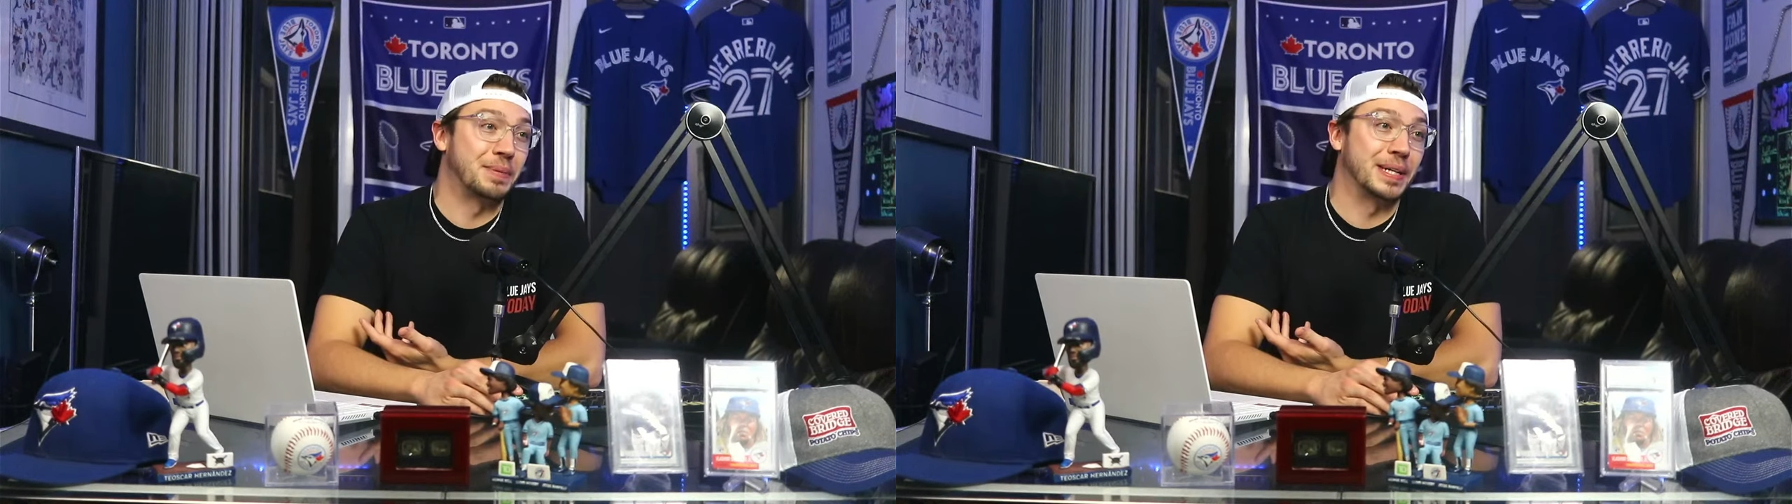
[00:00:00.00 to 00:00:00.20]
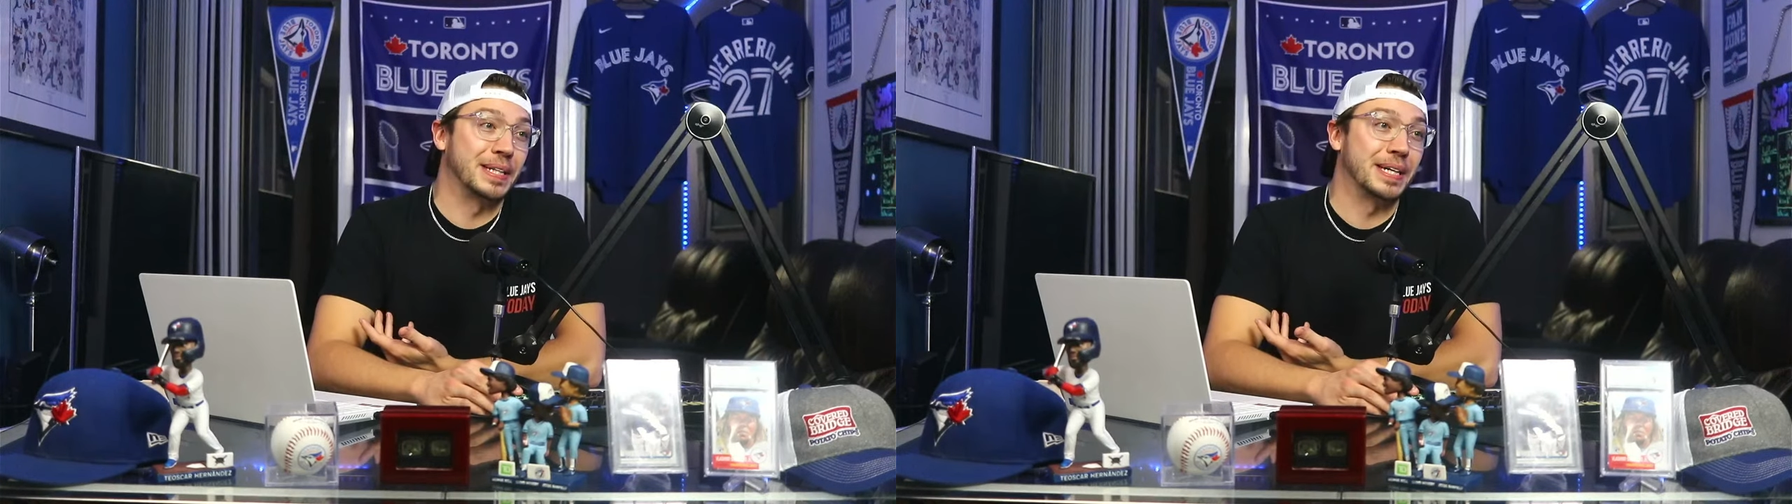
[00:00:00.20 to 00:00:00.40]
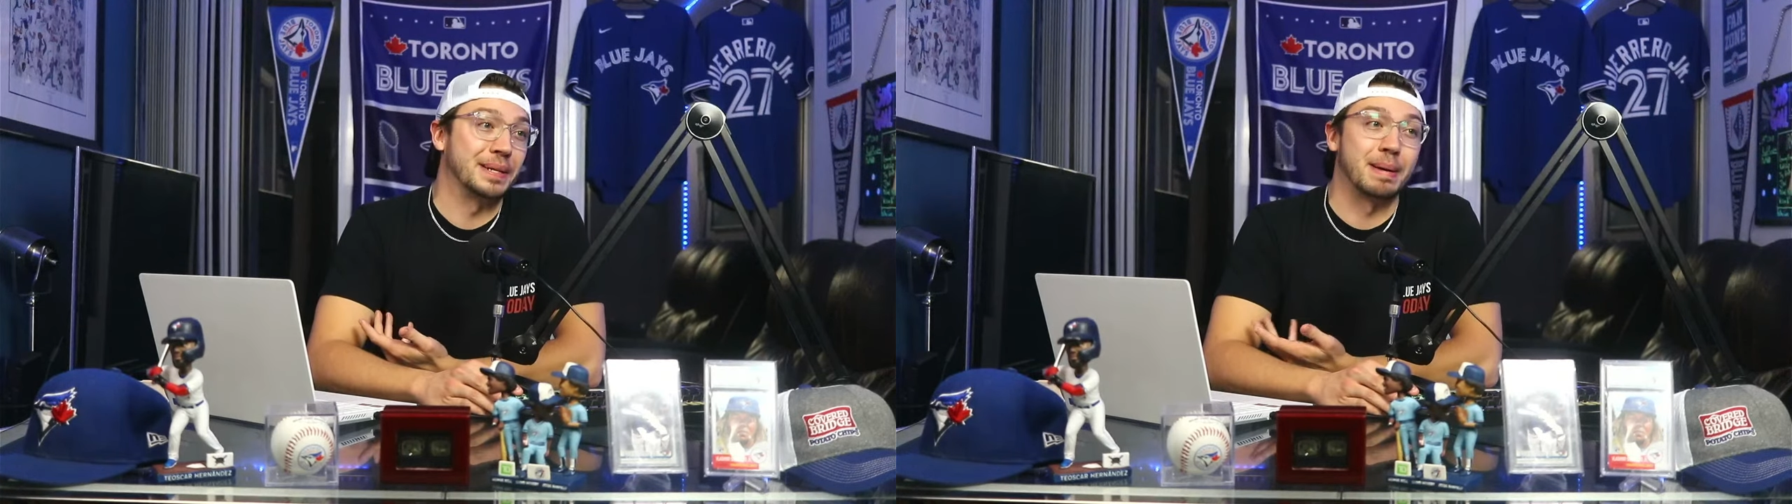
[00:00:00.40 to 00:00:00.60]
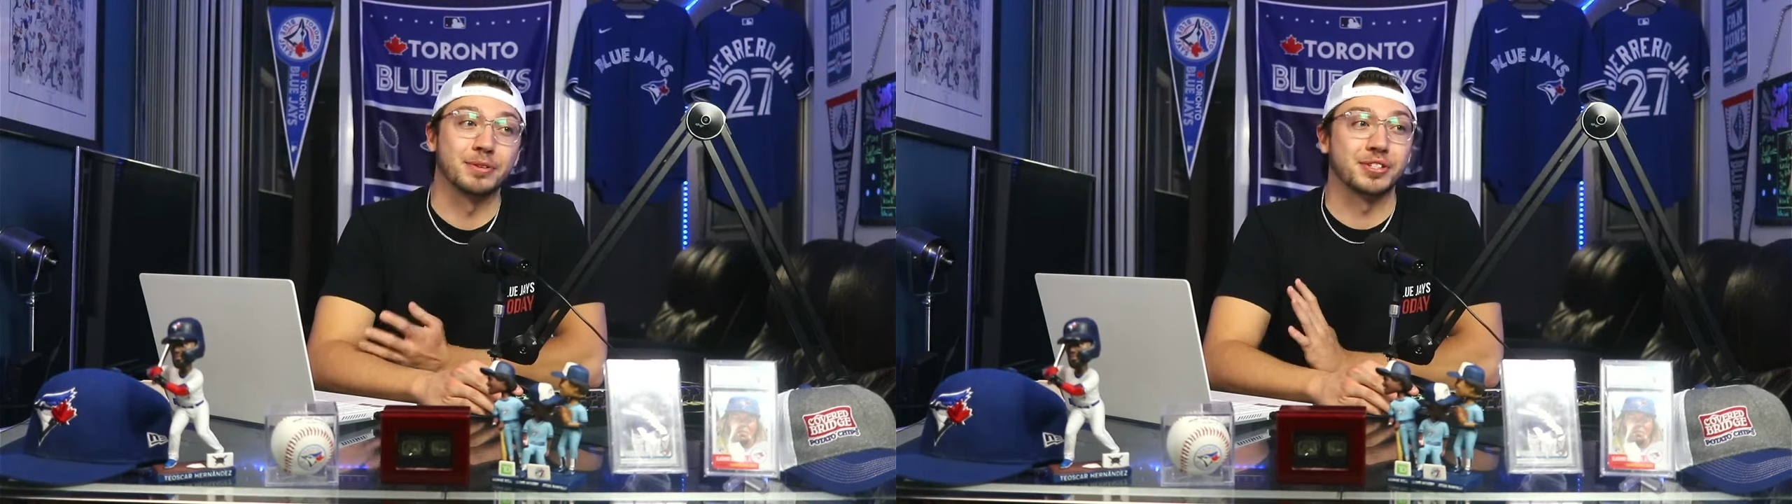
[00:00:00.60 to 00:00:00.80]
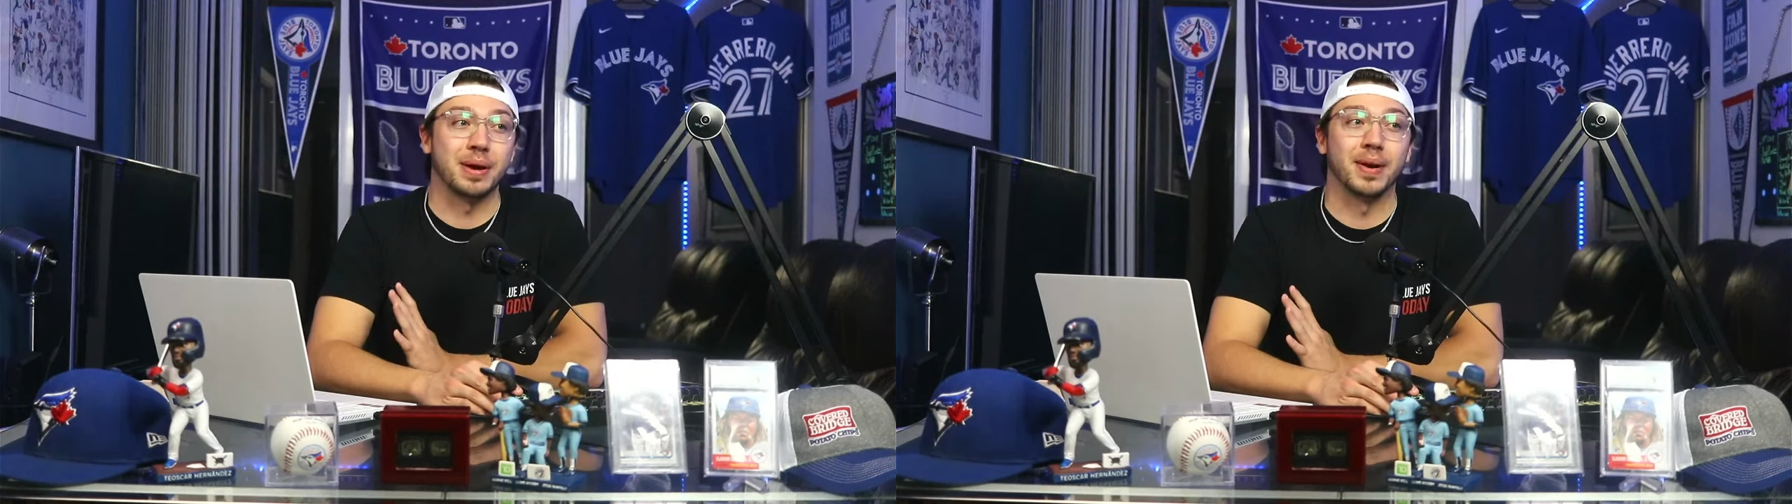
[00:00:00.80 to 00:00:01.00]
really, I'm
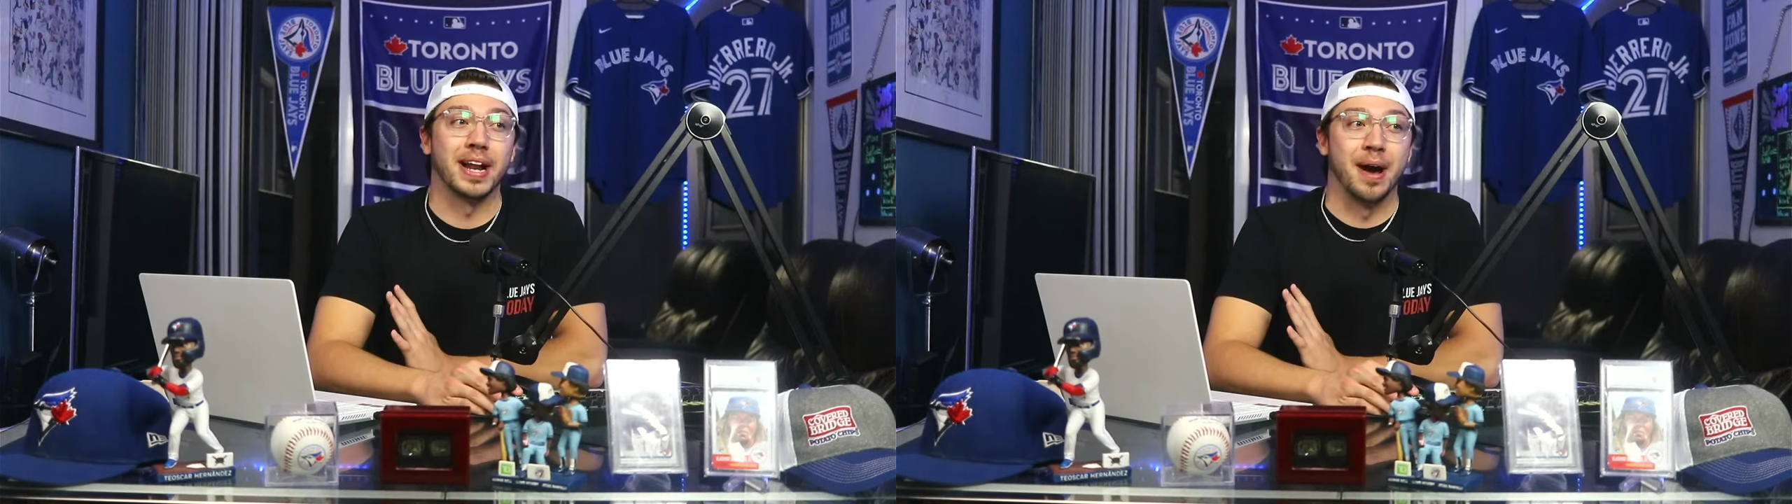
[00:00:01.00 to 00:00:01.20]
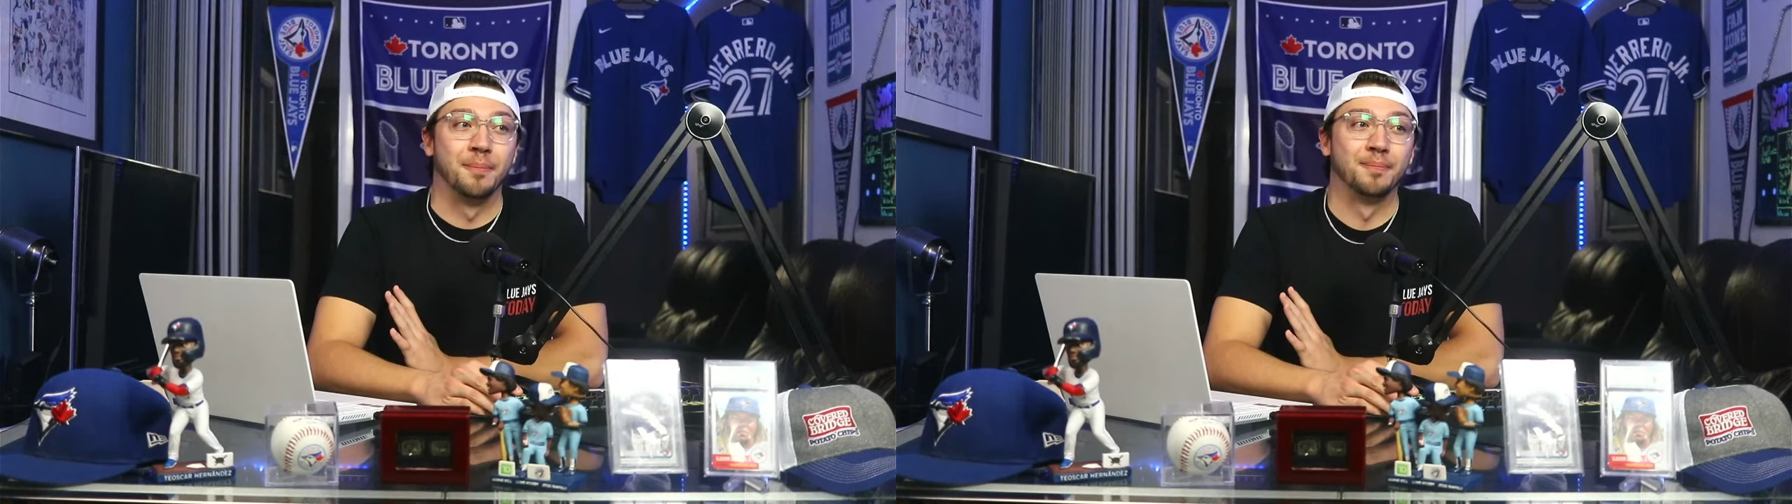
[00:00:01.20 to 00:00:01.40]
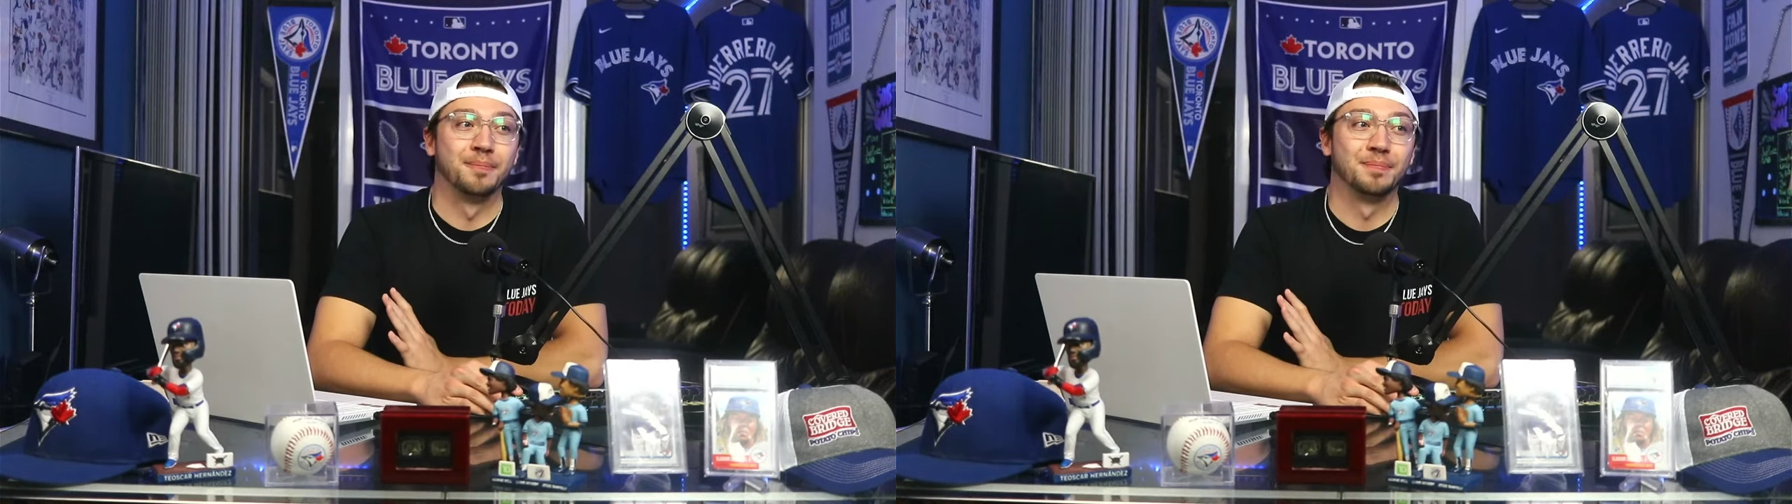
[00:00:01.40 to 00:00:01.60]
just saying right now,